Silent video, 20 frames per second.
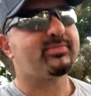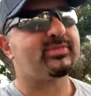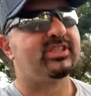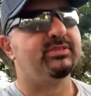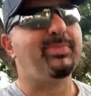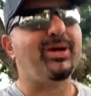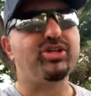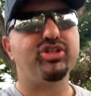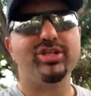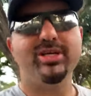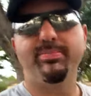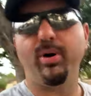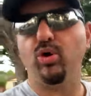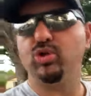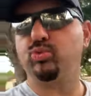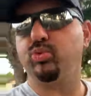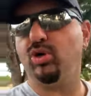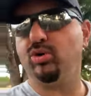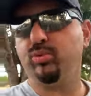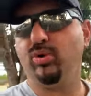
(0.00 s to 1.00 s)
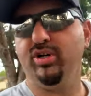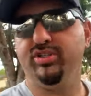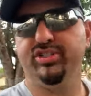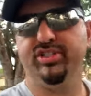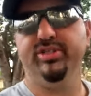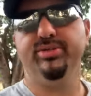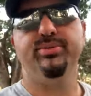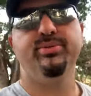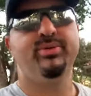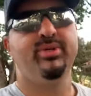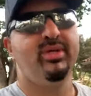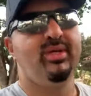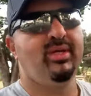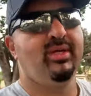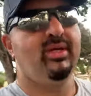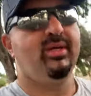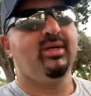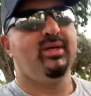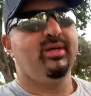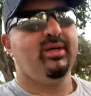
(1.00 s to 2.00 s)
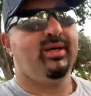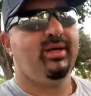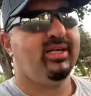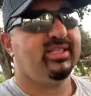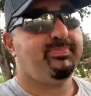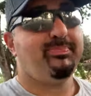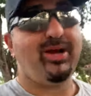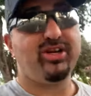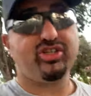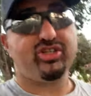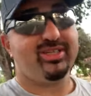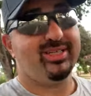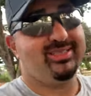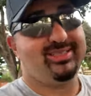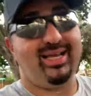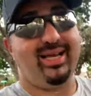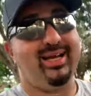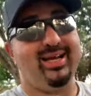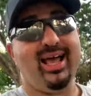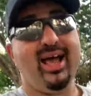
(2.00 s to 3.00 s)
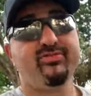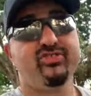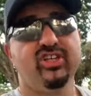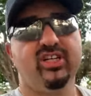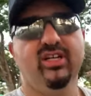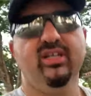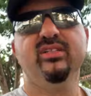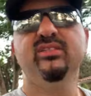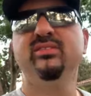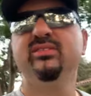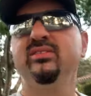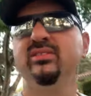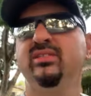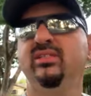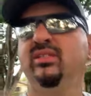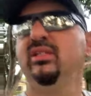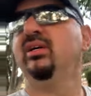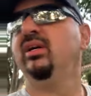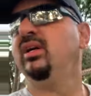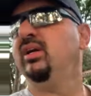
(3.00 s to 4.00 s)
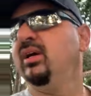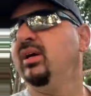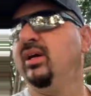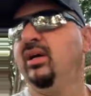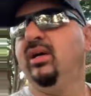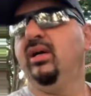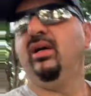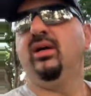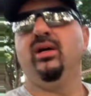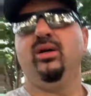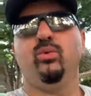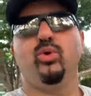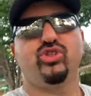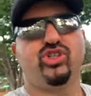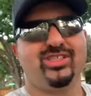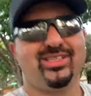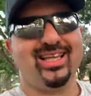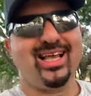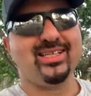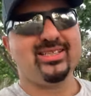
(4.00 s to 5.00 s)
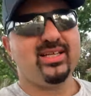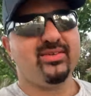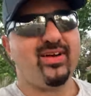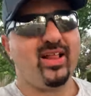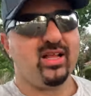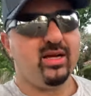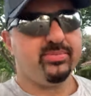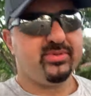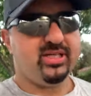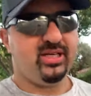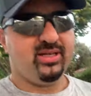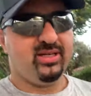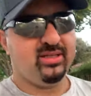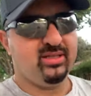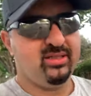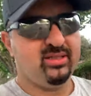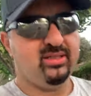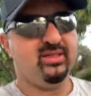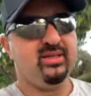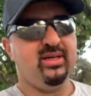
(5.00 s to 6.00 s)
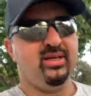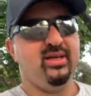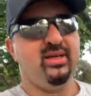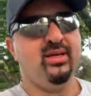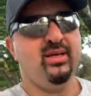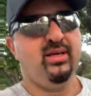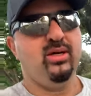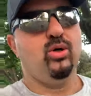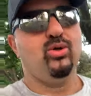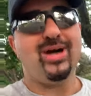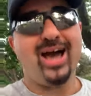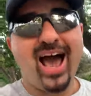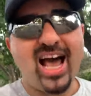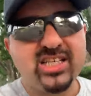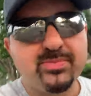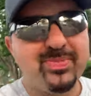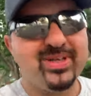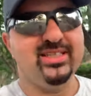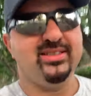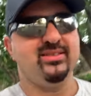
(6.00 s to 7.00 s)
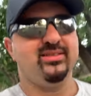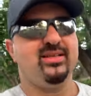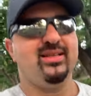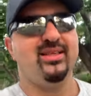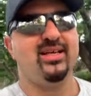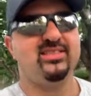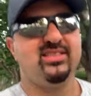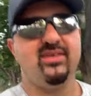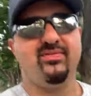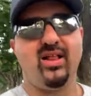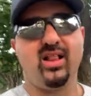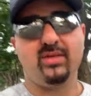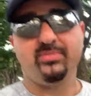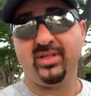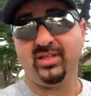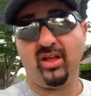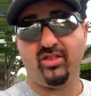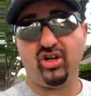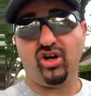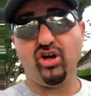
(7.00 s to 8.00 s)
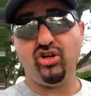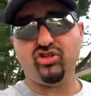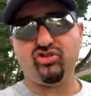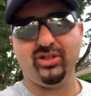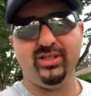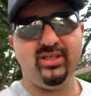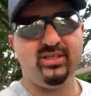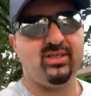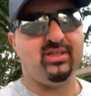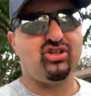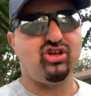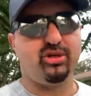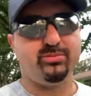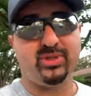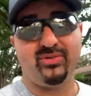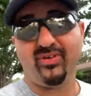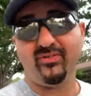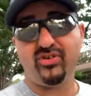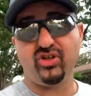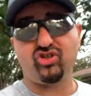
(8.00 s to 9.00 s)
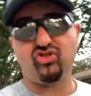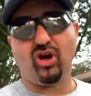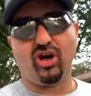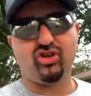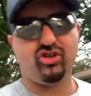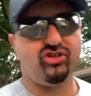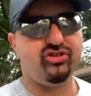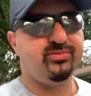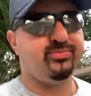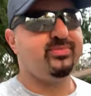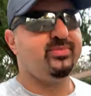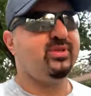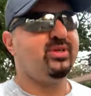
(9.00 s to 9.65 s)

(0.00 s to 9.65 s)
especially post-World War II, especially, say, in Africa, which is less developed, or has been less developed than other countries in terms of infrastructure,